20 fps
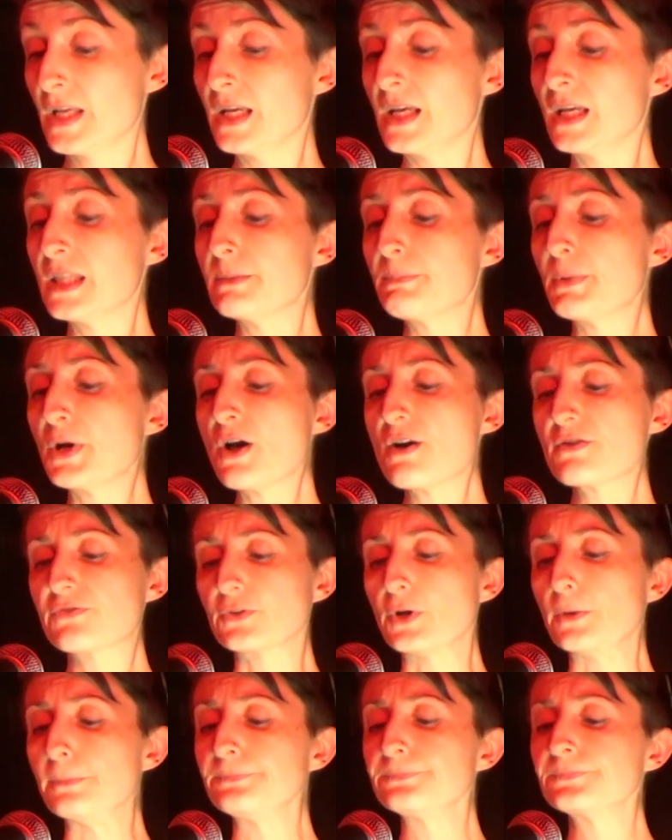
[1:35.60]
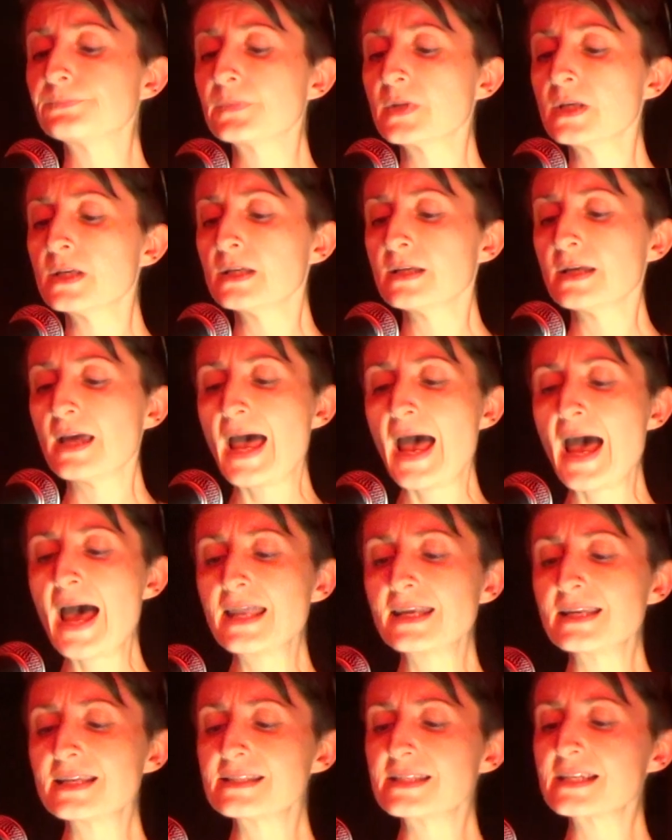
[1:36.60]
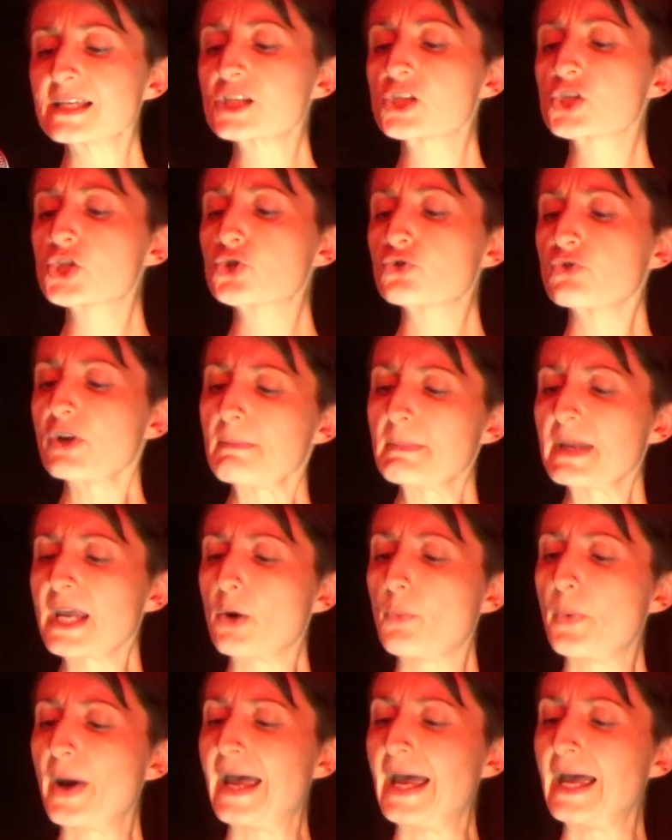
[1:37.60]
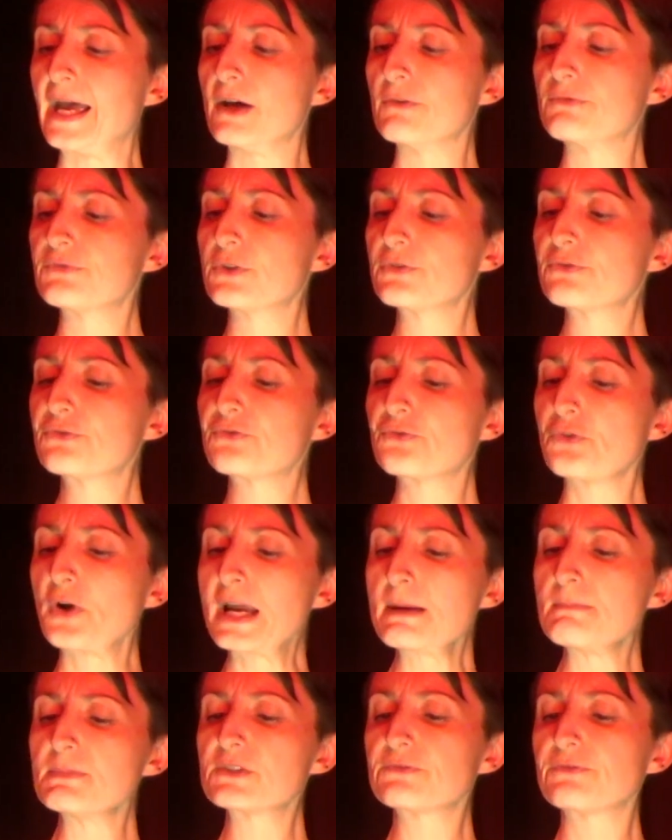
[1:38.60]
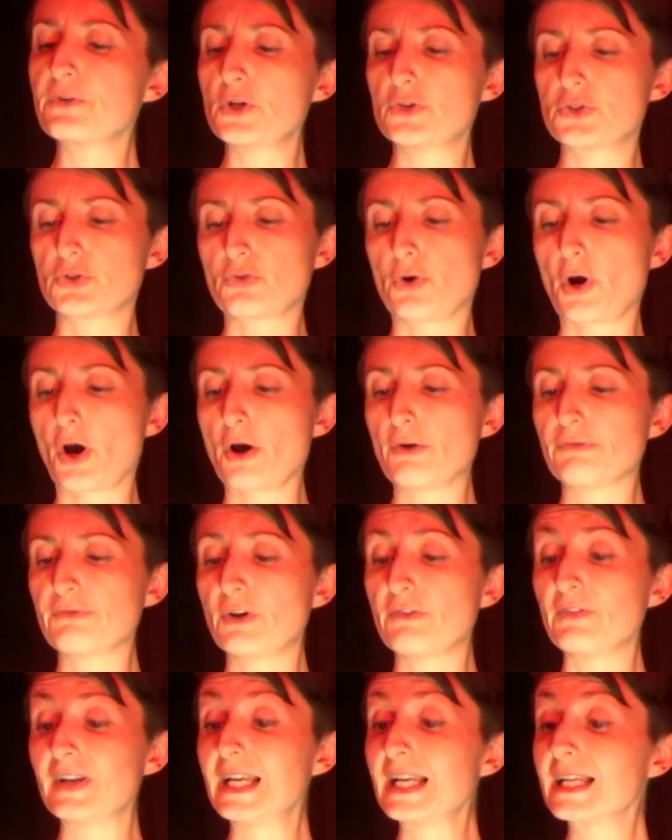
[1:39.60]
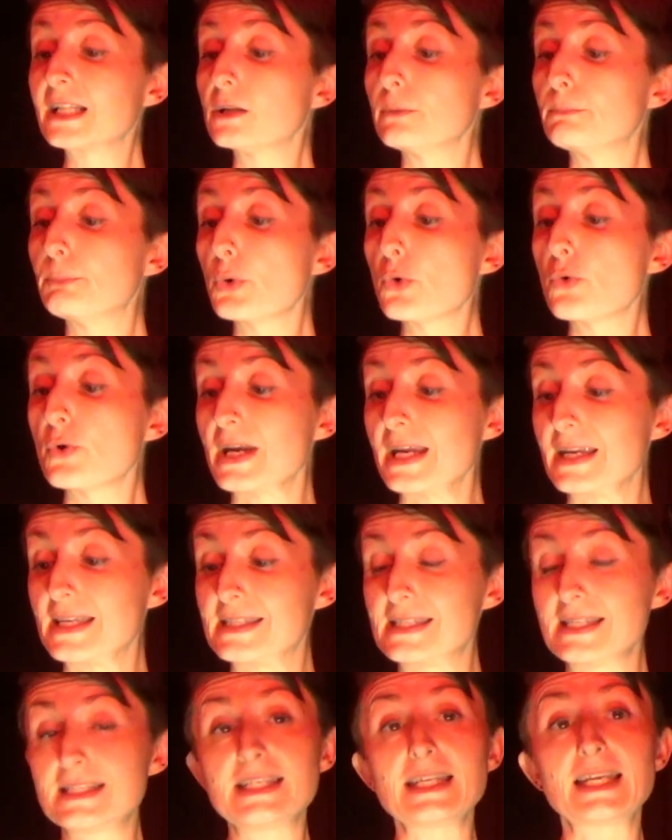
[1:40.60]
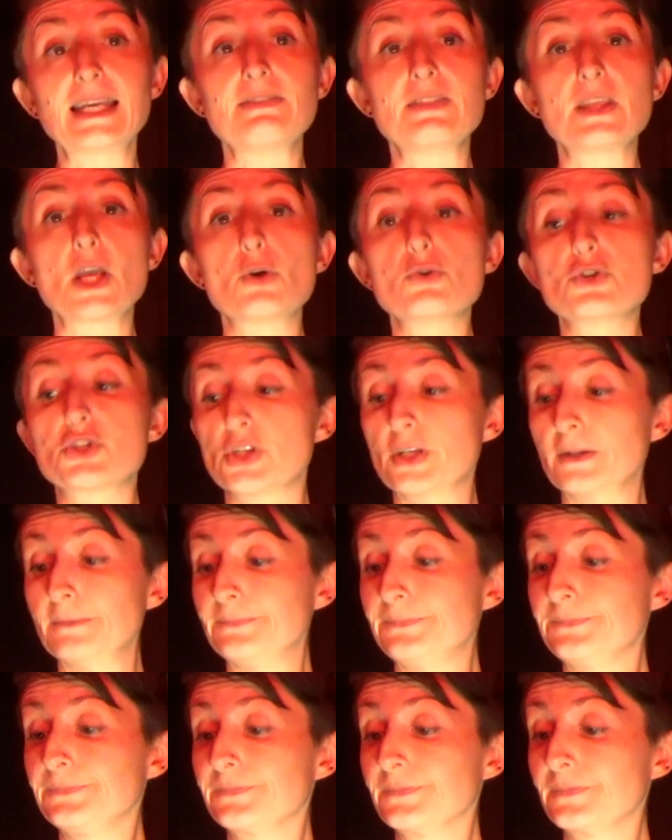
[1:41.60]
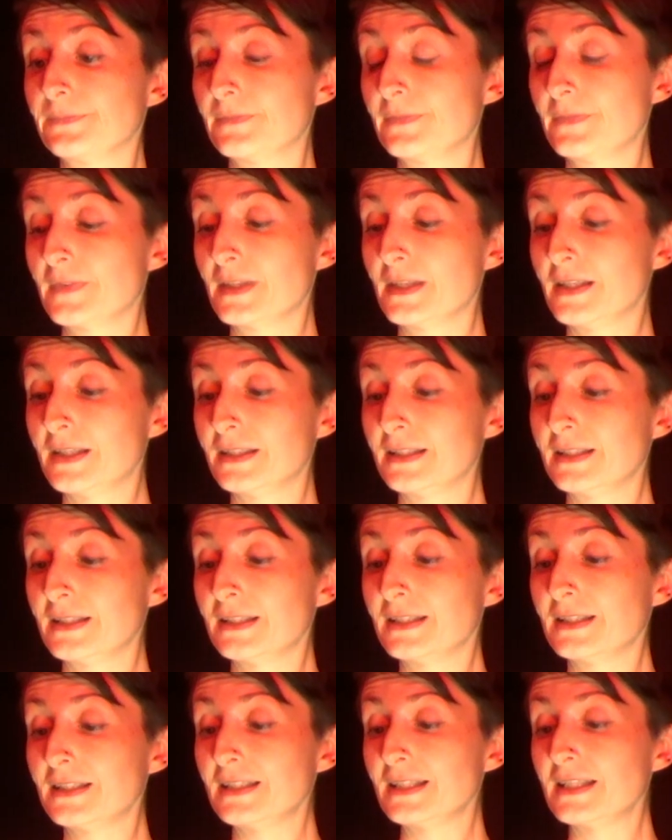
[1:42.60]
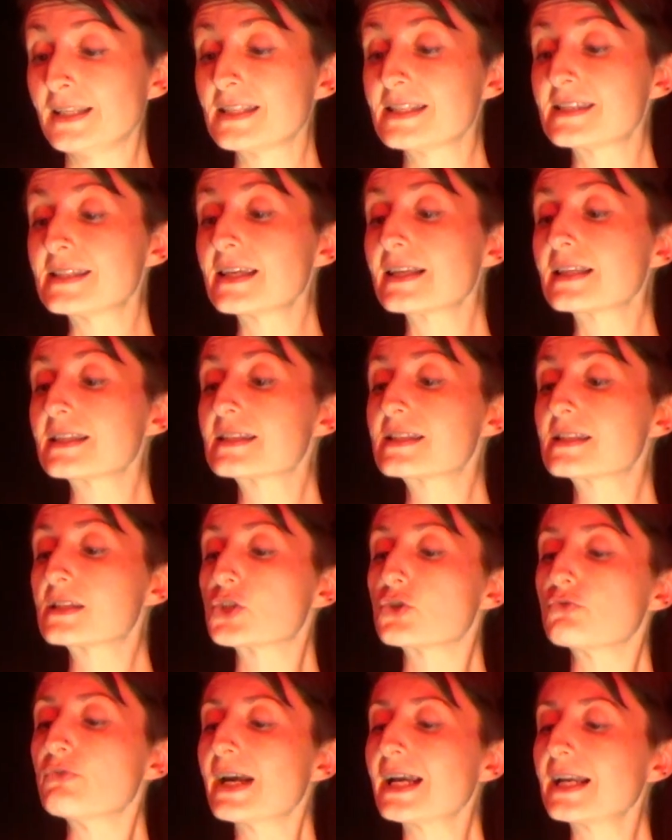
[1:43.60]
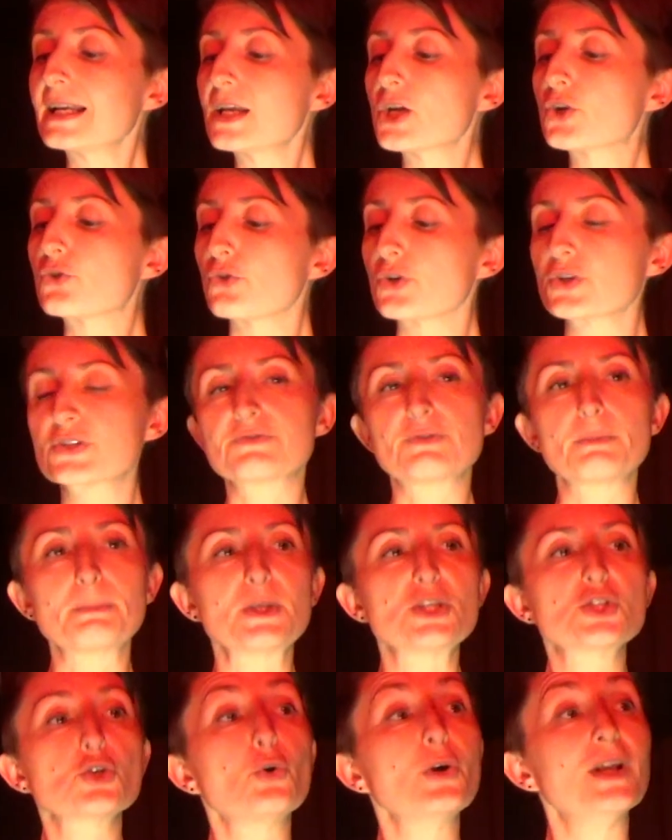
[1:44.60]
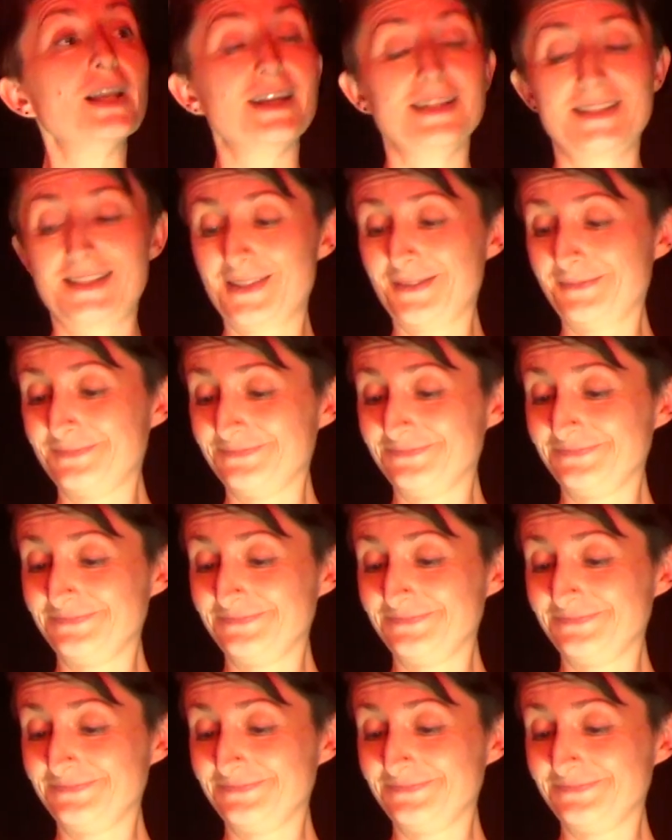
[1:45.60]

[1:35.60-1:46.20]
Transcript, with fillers: In the bathroom, Anne is extremely aware of the framed photograph of a little boy sitting in the ocean. It sits directly across from the toilet.